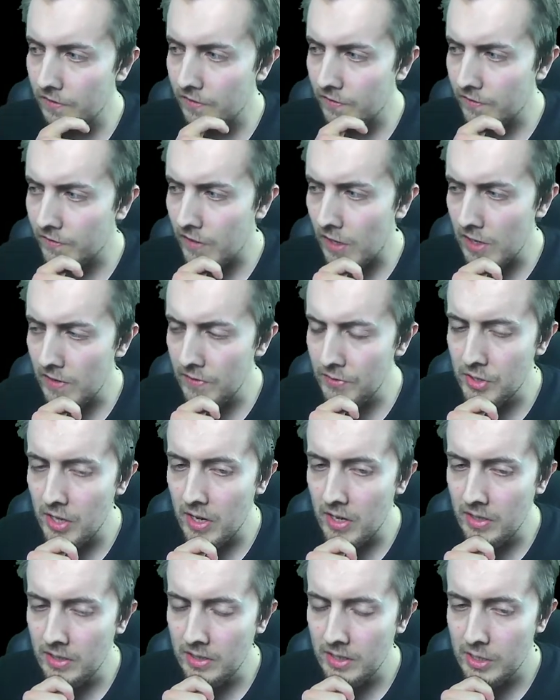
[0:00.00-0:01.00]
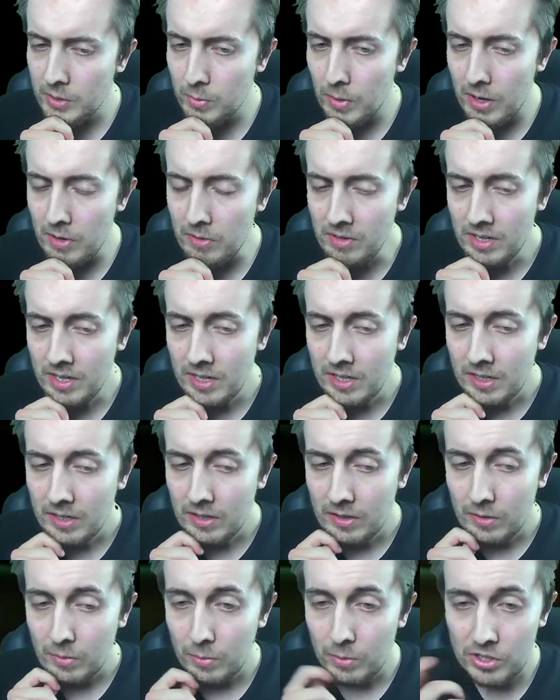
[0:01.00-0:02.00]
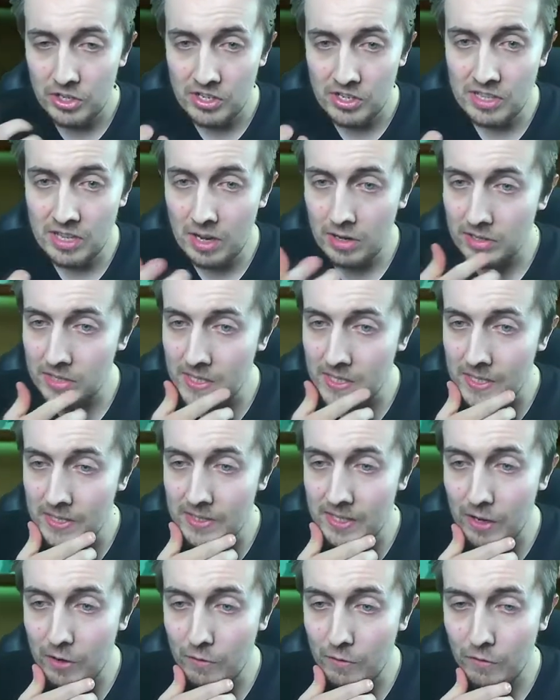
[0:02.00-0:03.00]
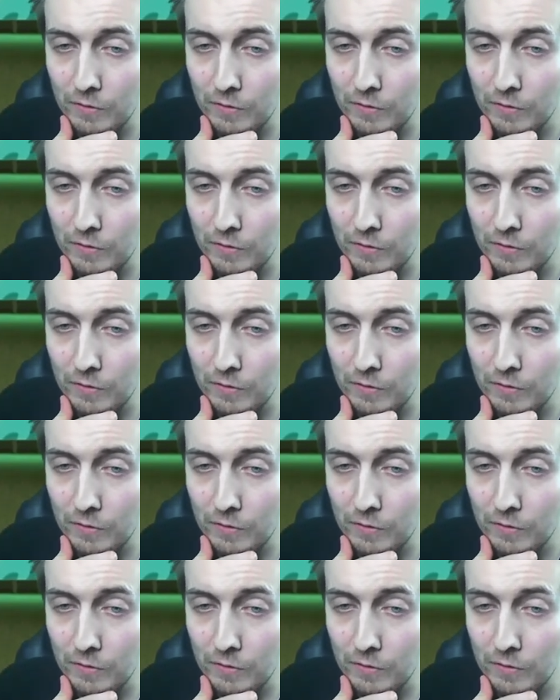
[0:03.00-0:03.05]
five star as well, which is nuts in itself.